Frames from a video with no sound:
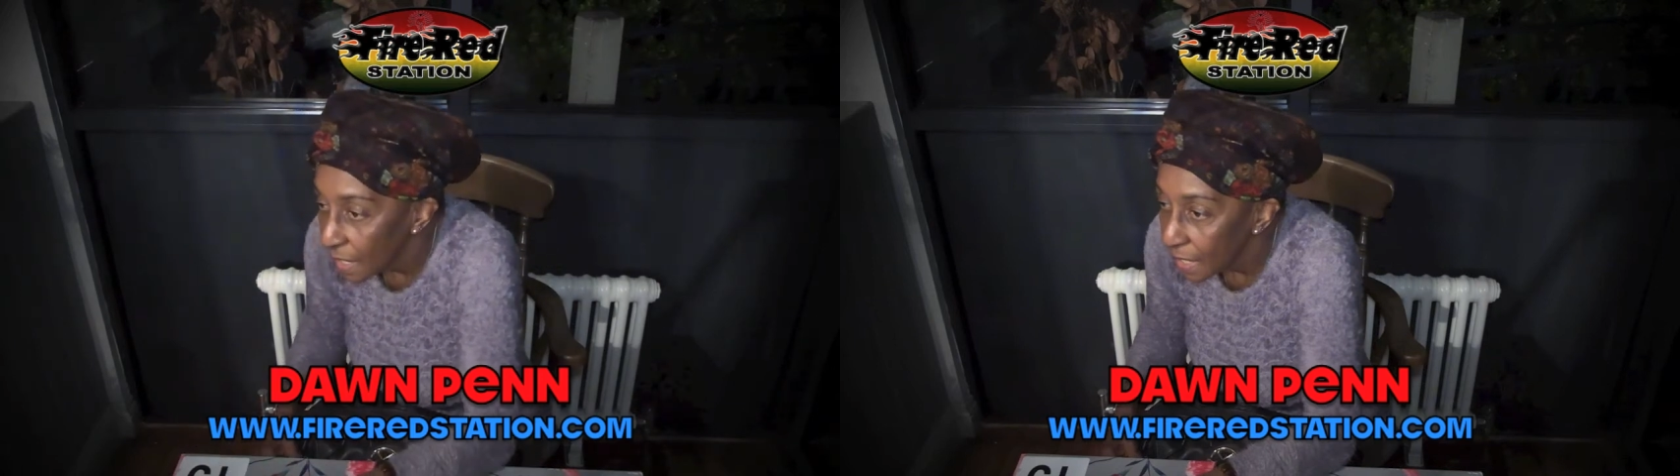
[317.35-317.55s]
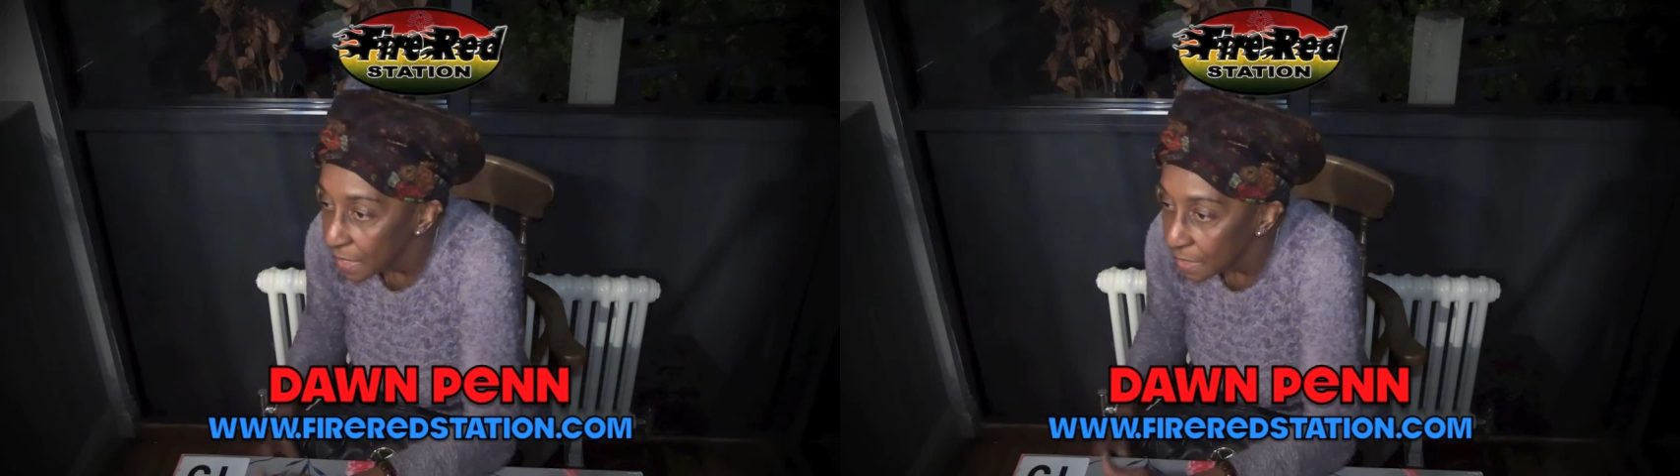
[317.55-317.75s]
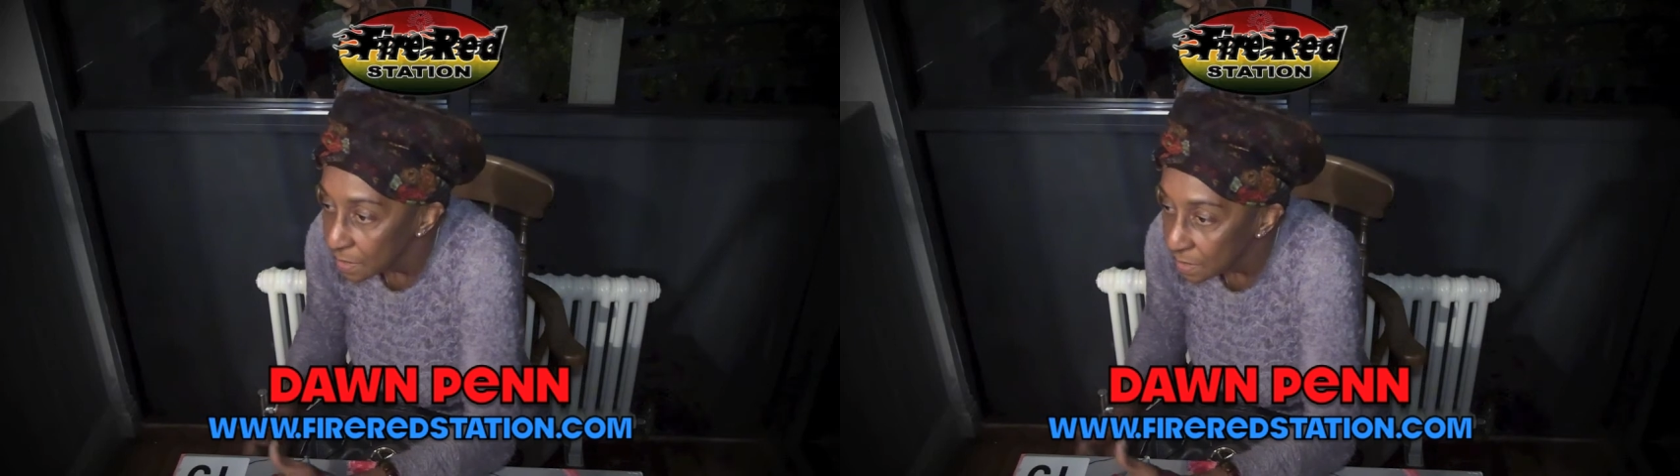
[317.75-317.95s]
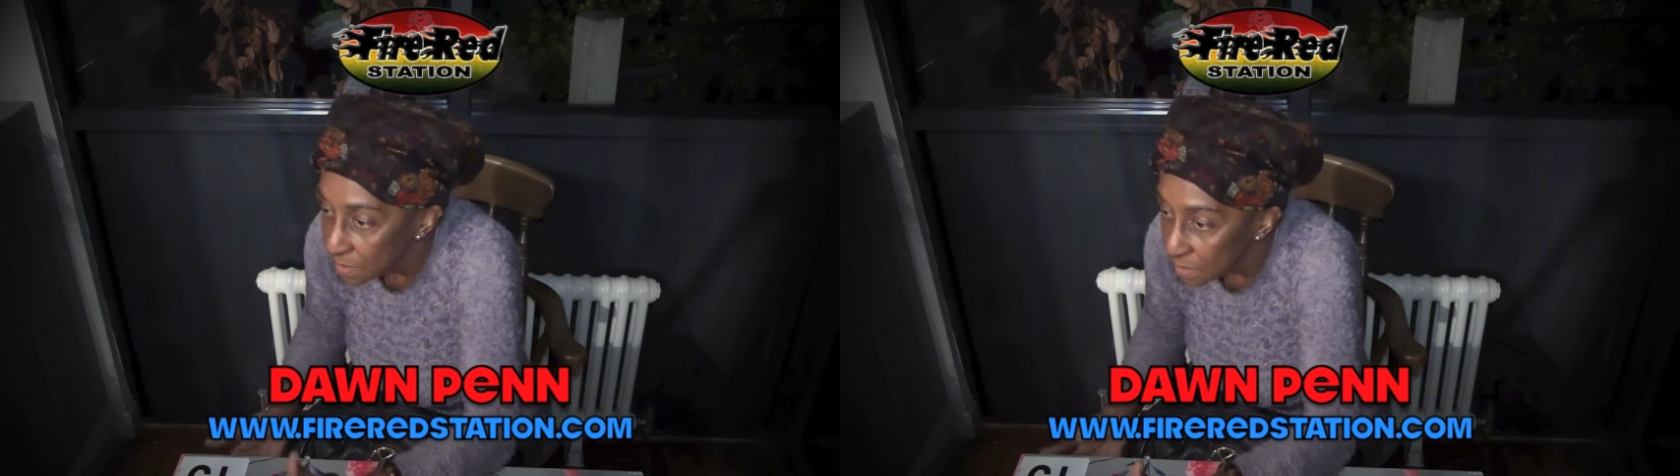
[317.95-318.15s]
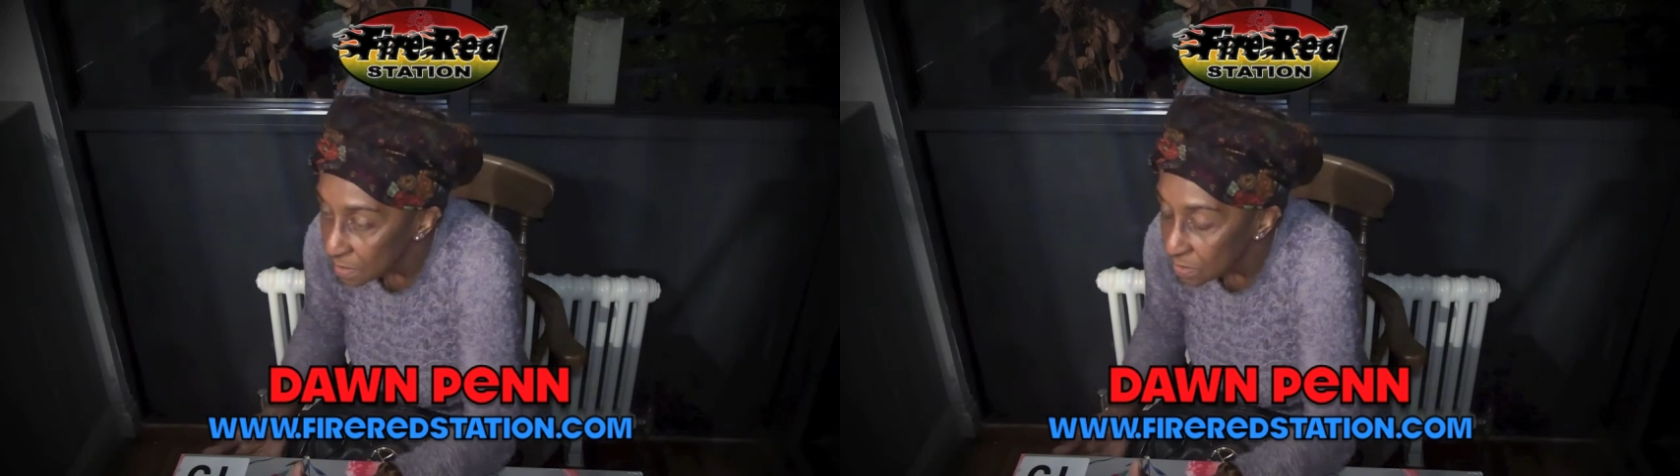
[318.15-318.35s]
And
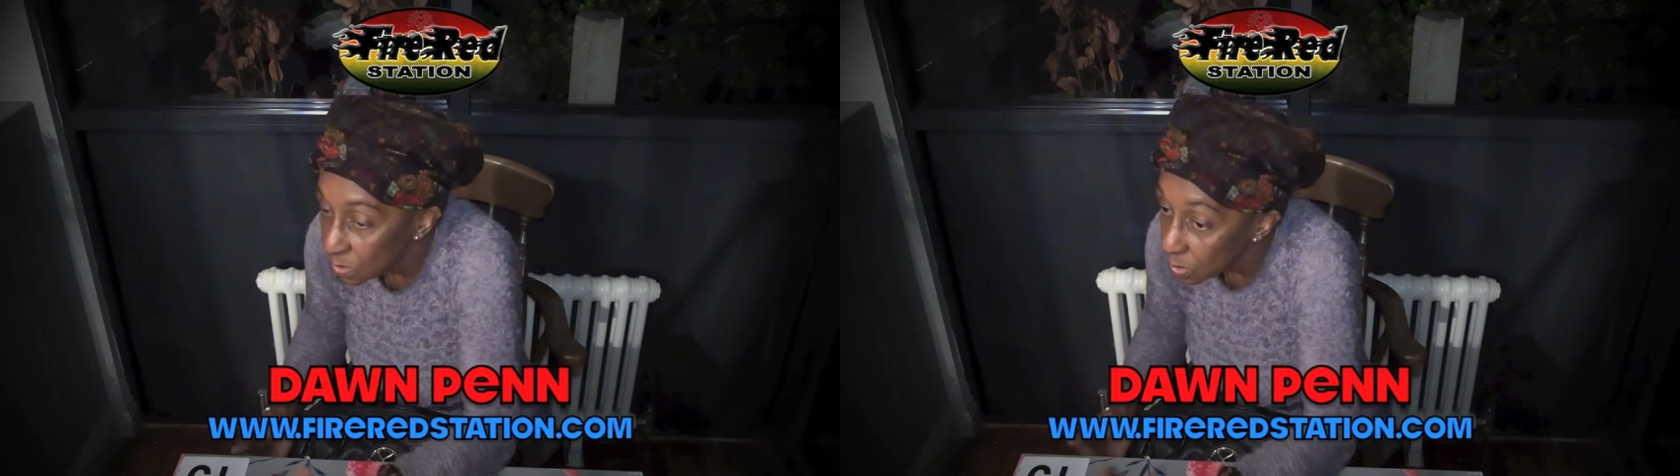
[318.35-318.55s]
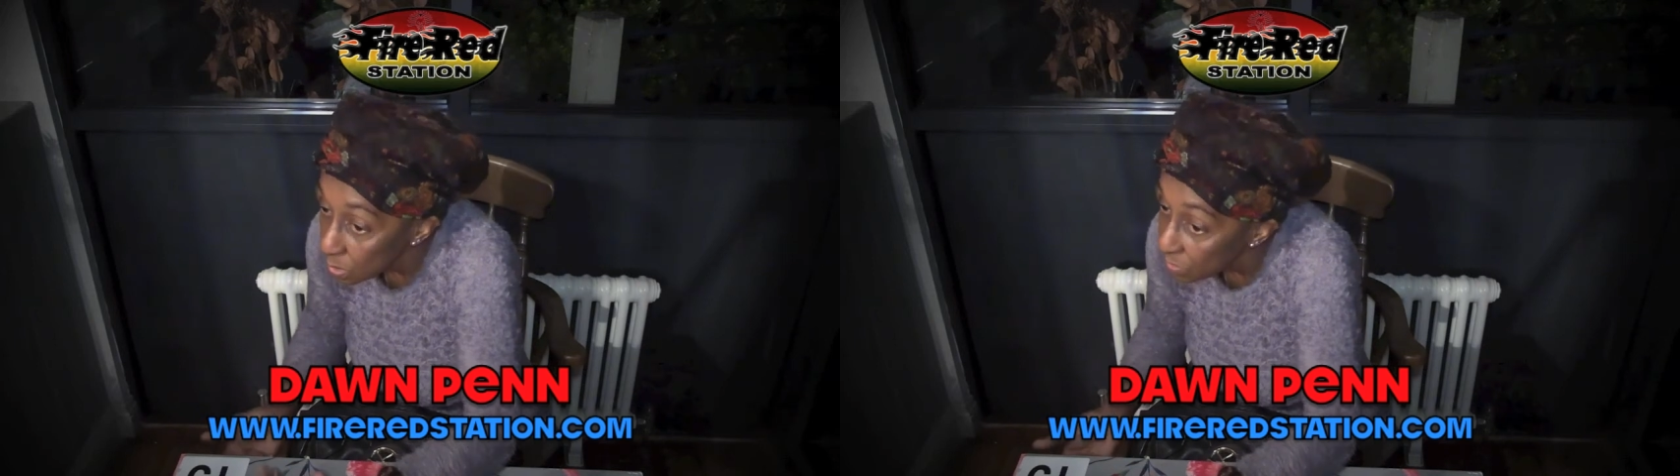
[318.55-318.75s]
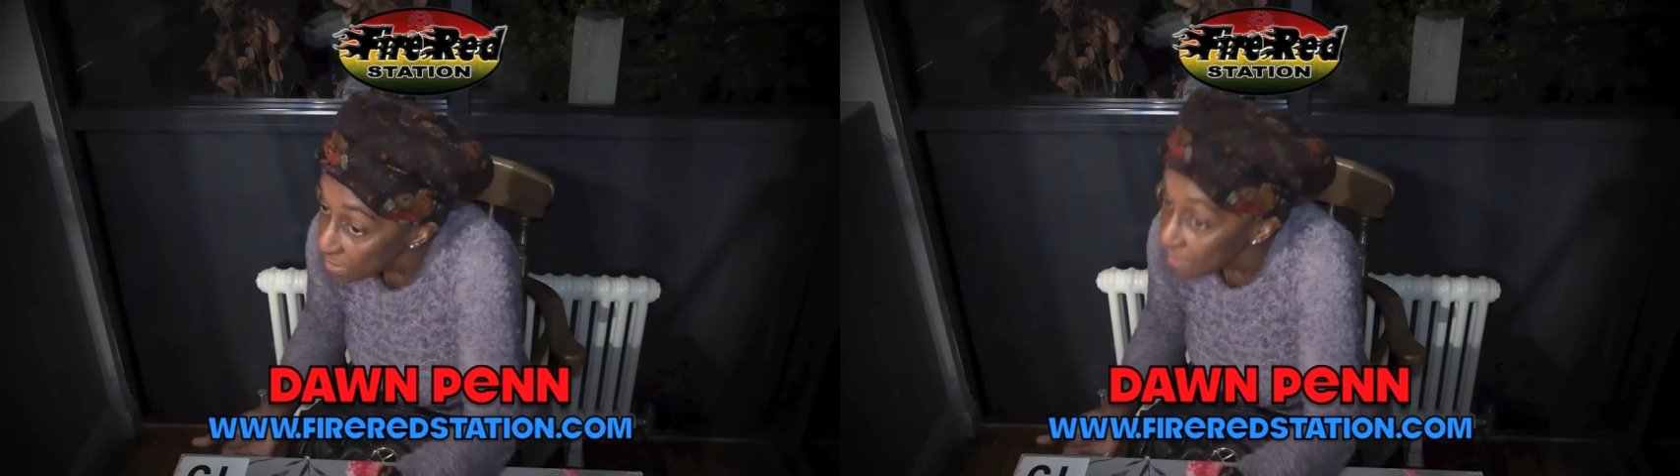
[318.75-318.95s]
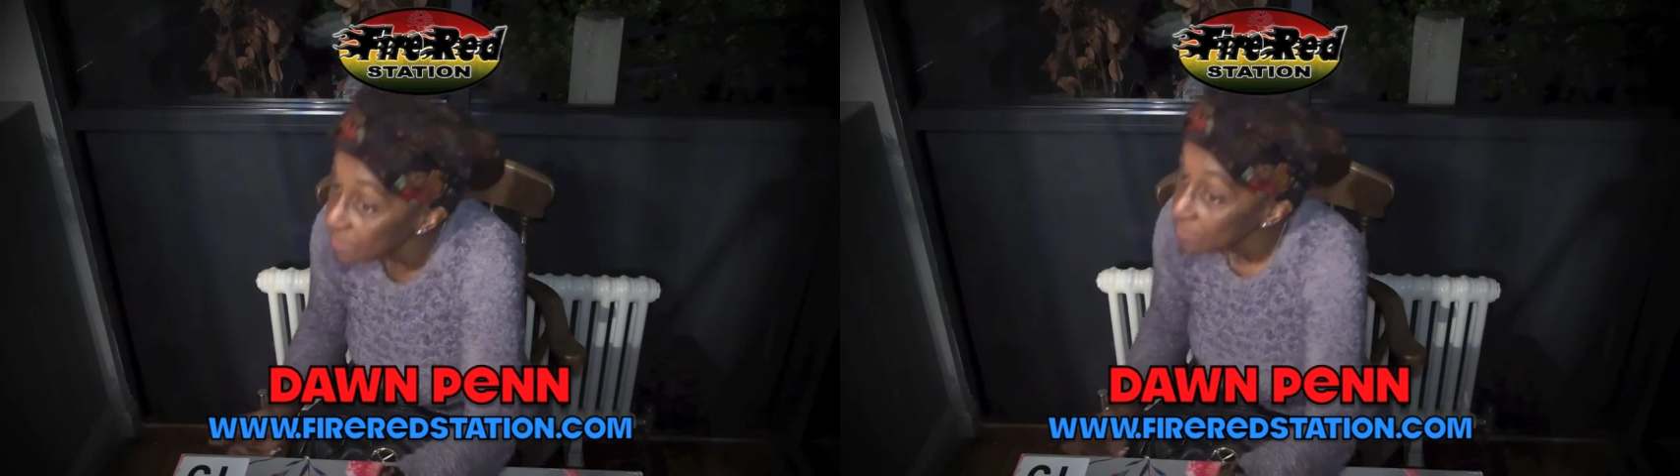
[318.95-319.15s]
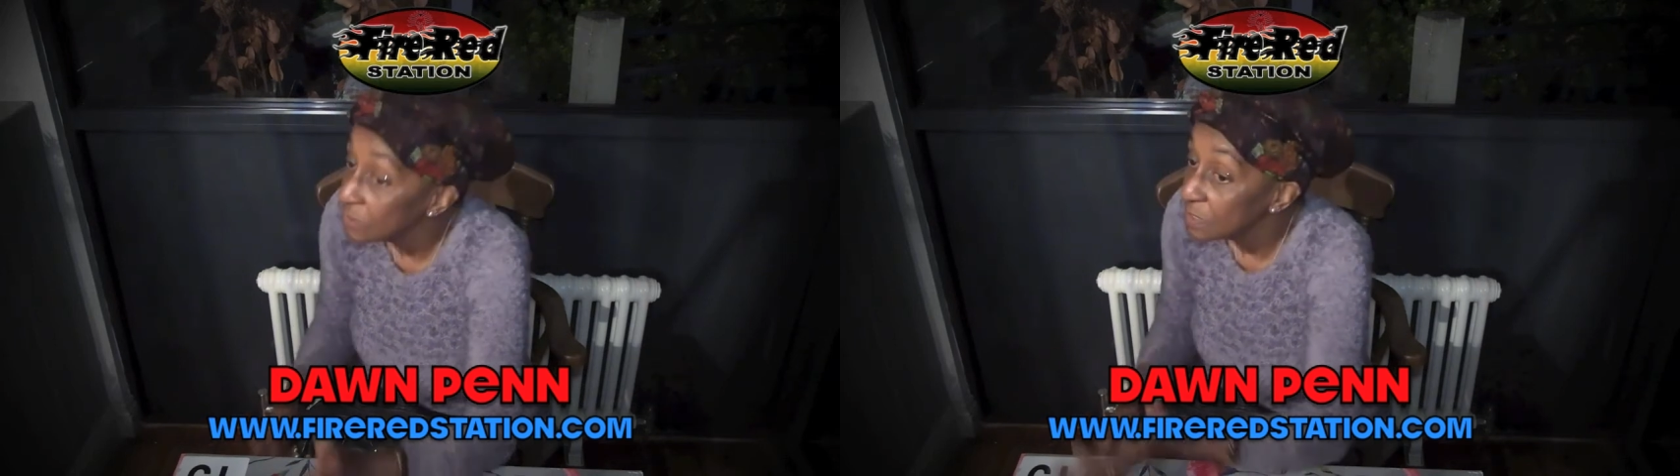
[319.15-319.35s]
touring and so